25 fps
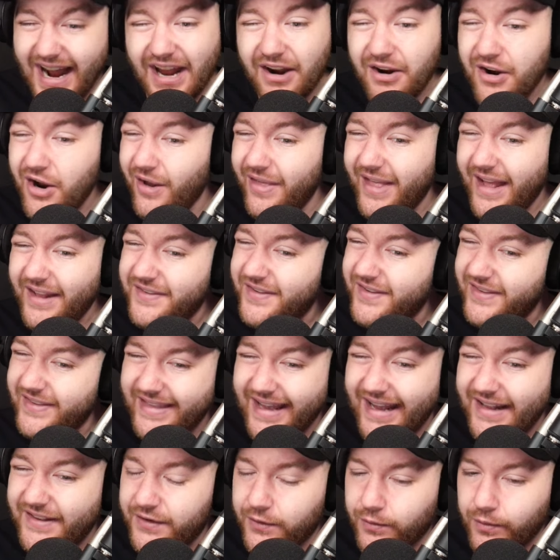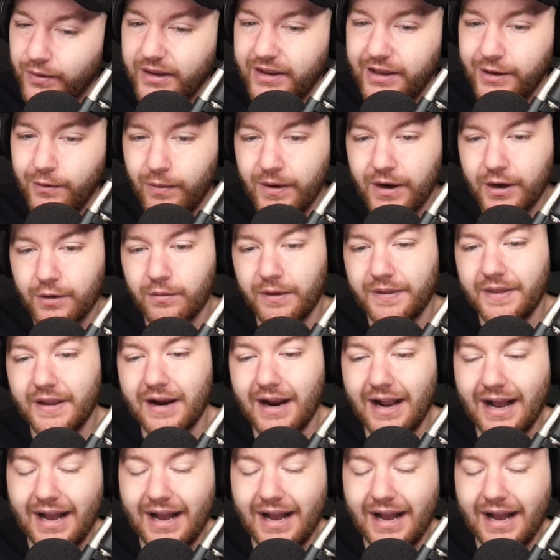I don't know. That's a really weird one there.